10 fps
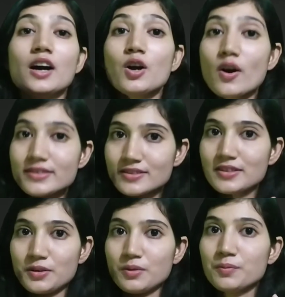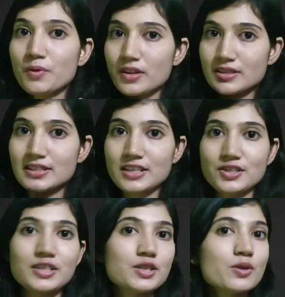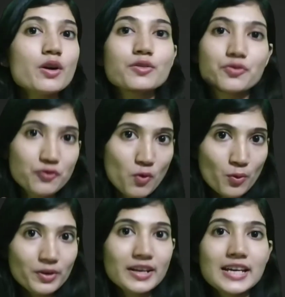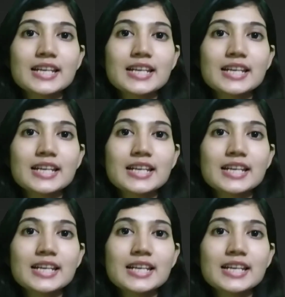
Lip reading: Concentrate on pronunciation. It's not four,